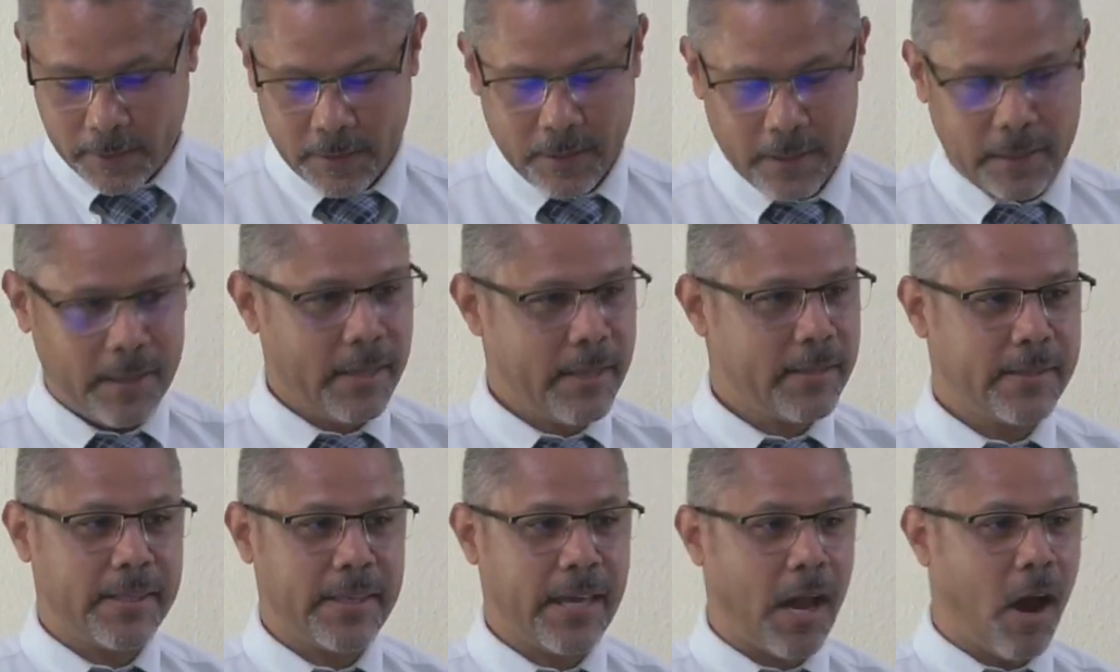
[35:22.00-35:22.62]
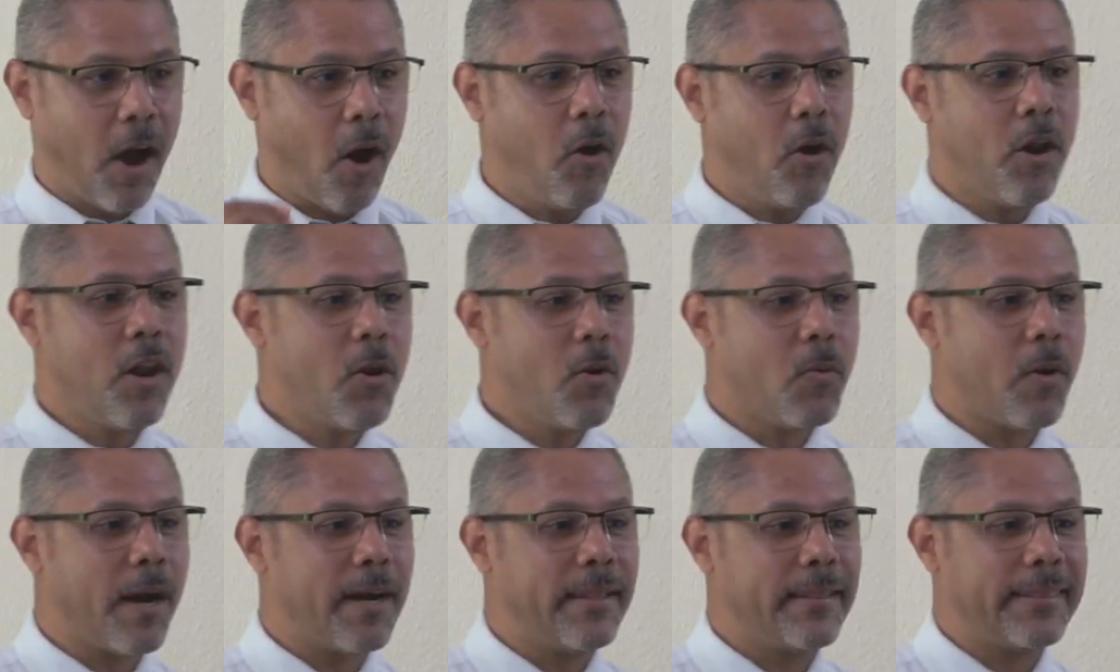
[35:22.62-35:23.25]
He's the only
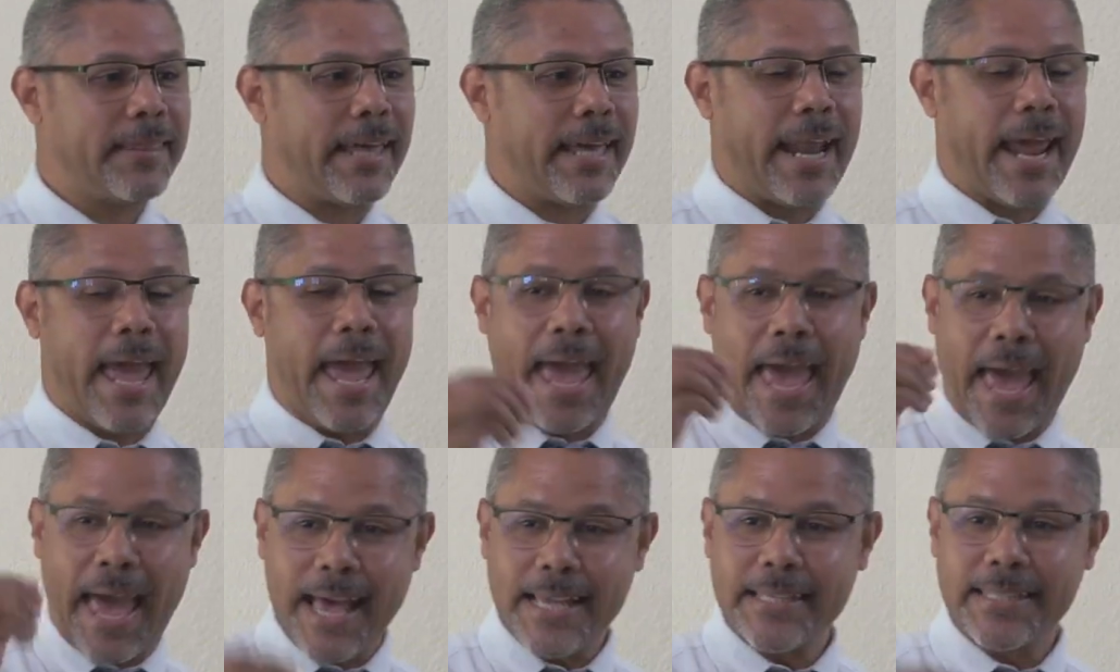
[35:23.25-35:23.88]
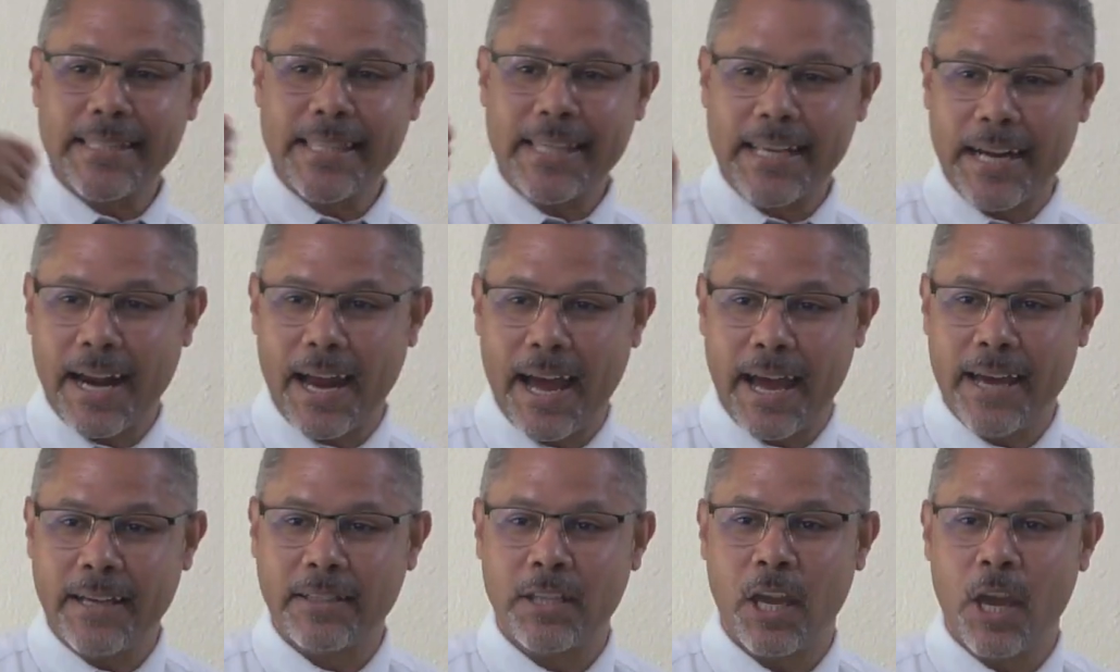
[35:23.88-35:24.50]
one that has the
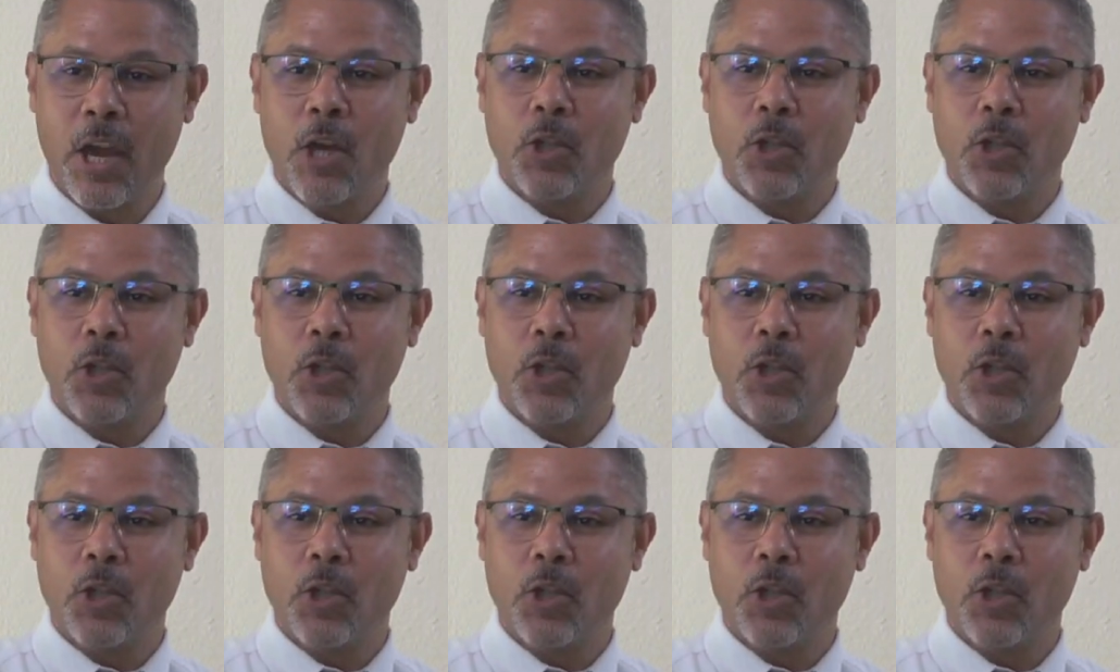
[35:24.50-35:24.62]
right